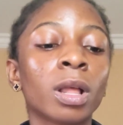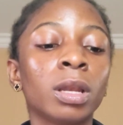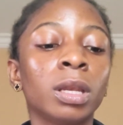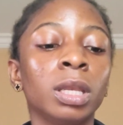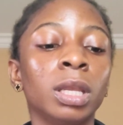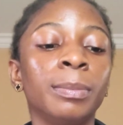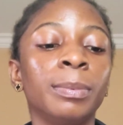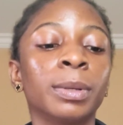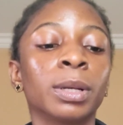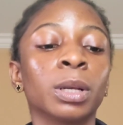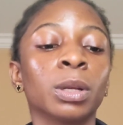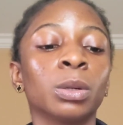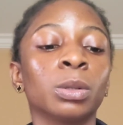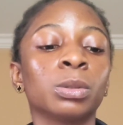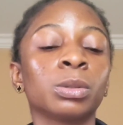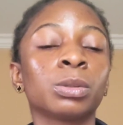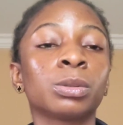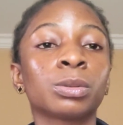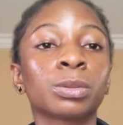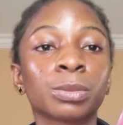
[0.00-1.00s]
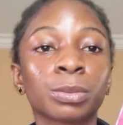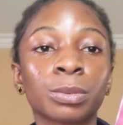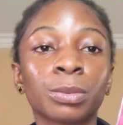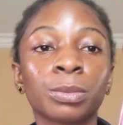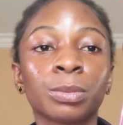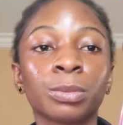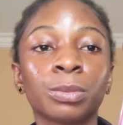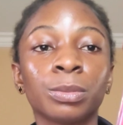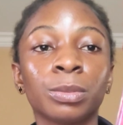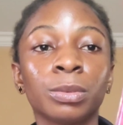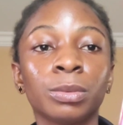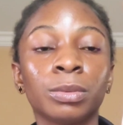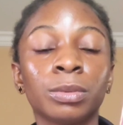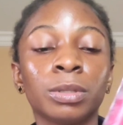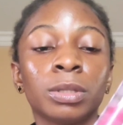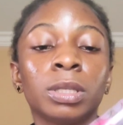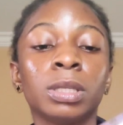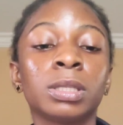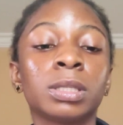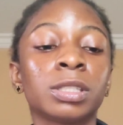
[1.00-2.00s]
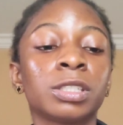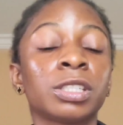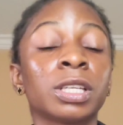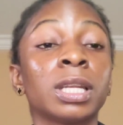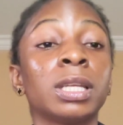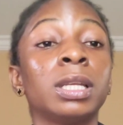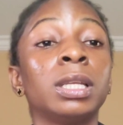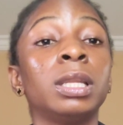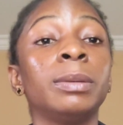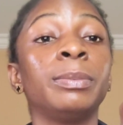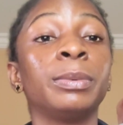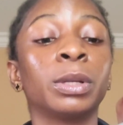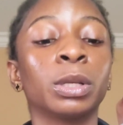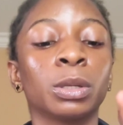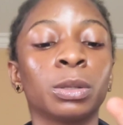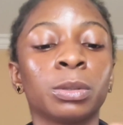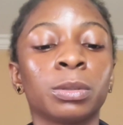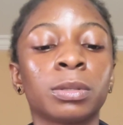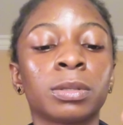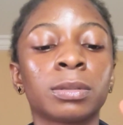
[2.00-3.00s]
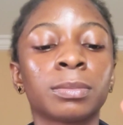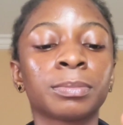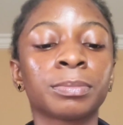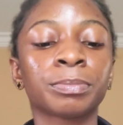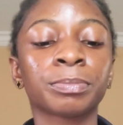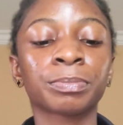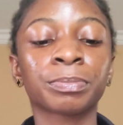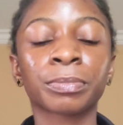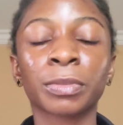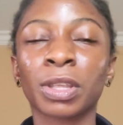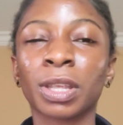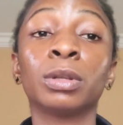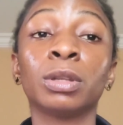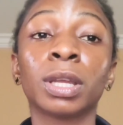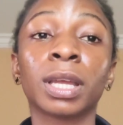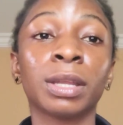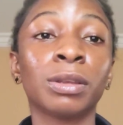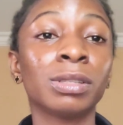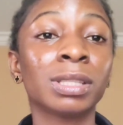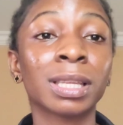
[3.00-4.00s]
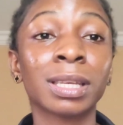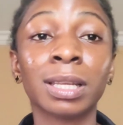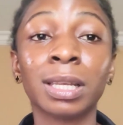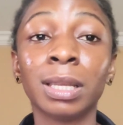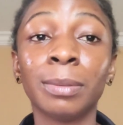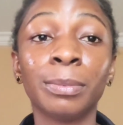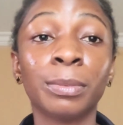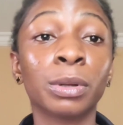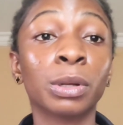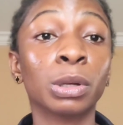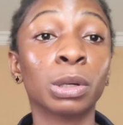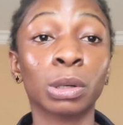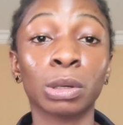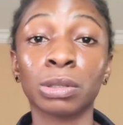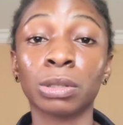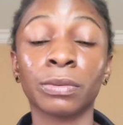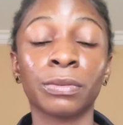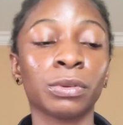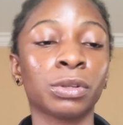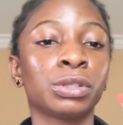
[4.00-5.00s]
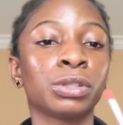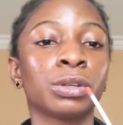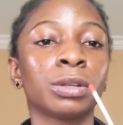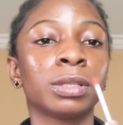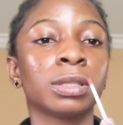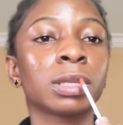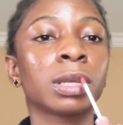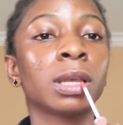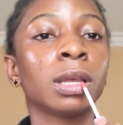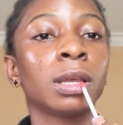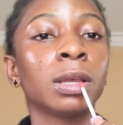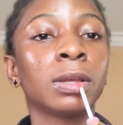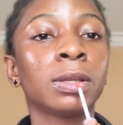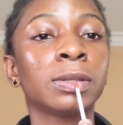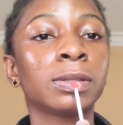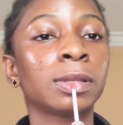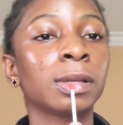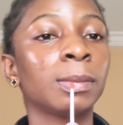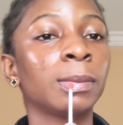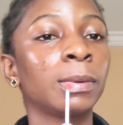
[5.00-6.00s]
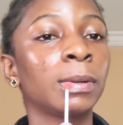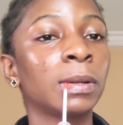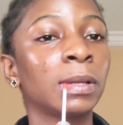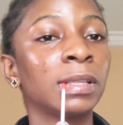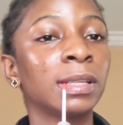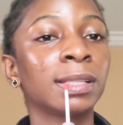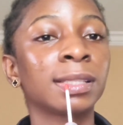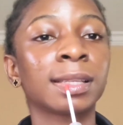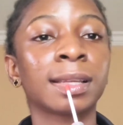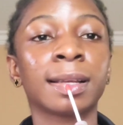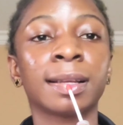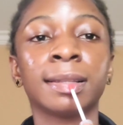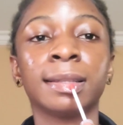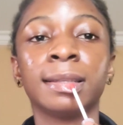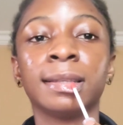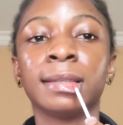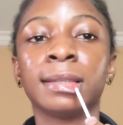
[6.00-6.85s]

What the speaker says: lip gloss, this shiny lip gloss. Can you see any lip gloss of your choice? So I'm going to just add